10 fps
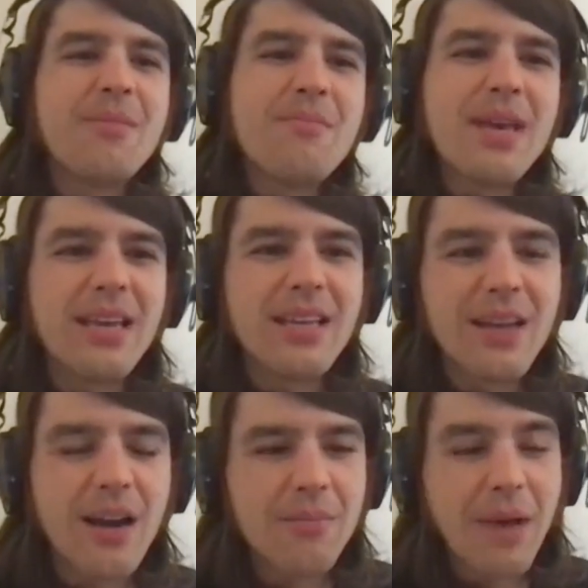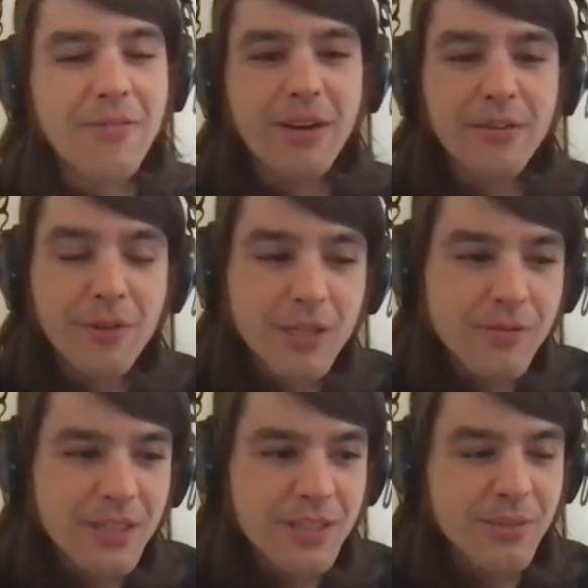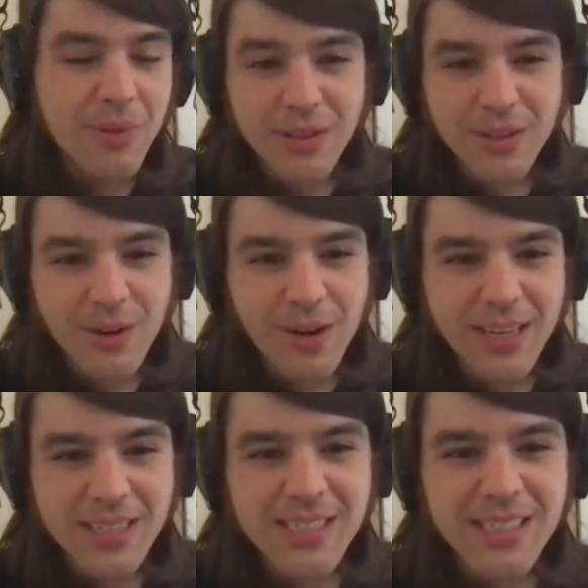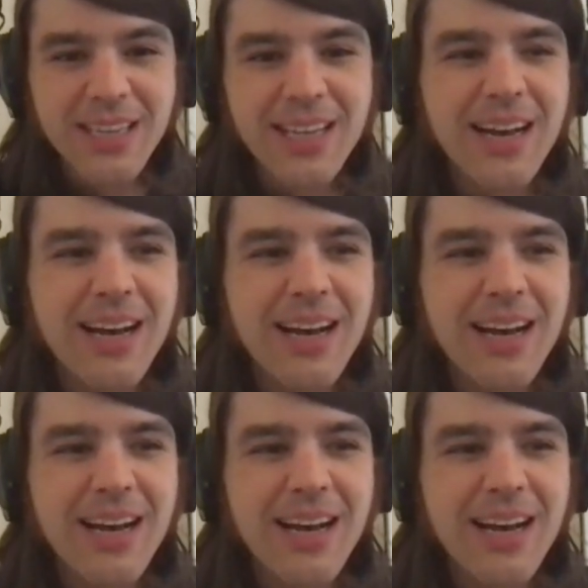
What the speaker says: made my very first feature, Plunder Quest,